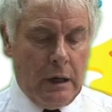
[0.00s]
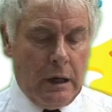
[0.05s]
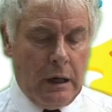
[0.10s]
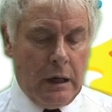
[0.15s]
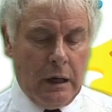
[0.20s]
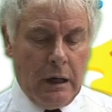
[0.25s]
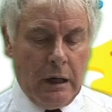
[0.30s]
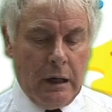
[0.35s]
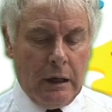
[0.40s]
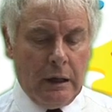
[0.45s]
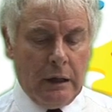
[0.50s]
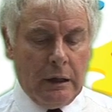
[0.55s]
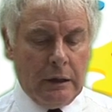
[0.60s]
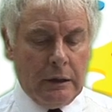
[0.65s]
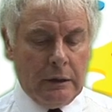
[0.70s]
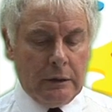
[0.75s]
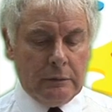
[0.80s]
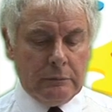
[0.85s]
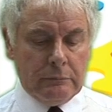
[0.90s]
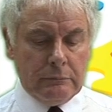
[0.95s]
They
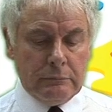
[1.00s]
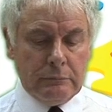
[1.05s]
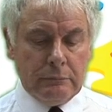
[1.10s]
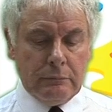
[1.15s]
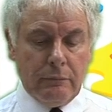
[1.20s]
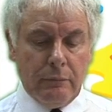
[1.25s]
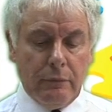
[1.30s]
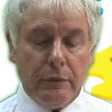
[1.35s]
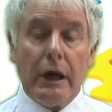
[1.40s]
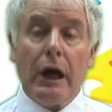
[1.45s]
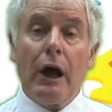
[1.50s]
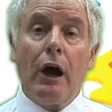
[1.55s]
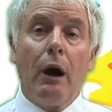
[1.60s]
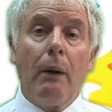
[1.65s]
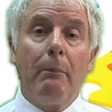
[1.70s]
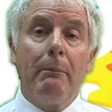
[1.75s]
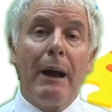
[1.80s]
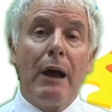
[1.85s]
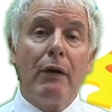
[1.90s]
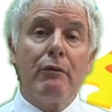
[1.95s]
are
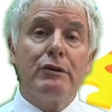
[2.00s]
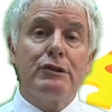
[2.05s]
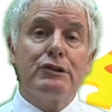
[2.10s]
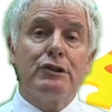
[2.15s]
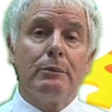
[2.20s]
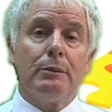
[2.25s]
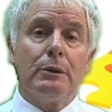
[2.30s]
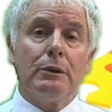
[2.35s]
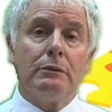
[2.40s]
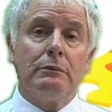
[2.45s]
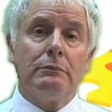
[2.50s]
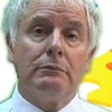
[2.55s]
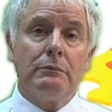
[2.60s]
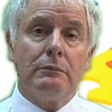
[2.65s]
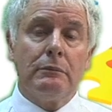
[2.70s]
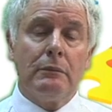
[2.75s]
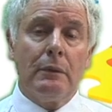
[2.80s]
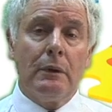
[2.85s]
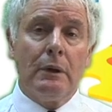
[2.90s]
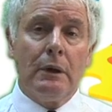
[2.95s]
perishable.
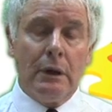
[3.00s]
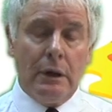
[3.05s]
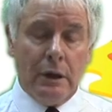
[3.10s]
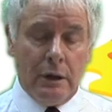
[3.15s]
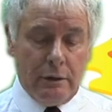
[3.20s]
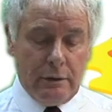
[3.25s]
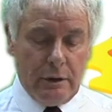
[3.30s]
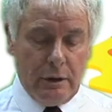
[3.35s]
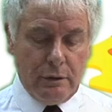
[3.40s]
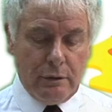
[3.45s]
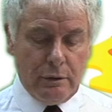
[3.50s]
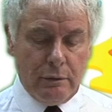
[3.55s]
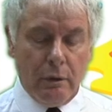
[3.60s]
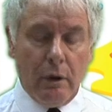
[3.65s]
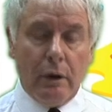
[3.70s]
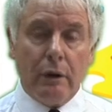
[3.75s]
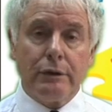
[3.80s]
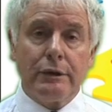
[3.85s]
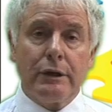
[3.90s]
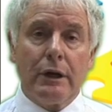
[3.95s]
They do
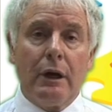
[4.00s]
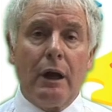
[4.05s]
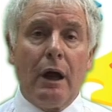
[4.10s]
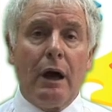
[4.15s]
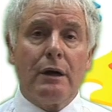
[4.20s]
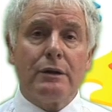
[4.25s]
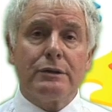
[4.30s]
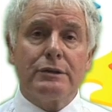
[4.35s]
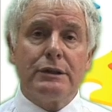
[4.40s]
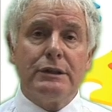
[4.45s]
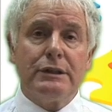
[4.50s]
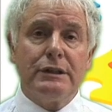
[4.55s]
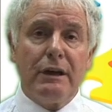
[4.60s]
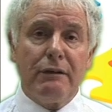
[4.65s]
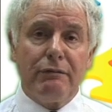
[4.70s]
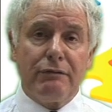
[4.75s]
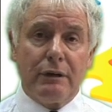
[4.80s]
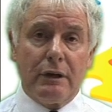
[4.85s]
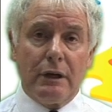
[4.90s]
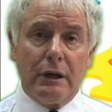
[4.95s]
not last
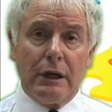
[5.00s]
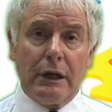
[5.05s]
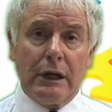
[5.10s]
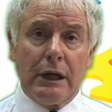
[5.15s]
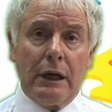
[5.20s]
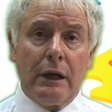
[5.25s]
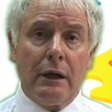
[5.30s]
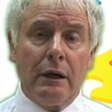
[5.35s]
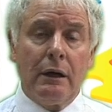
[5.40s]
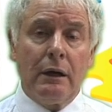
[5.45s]
indefinitely.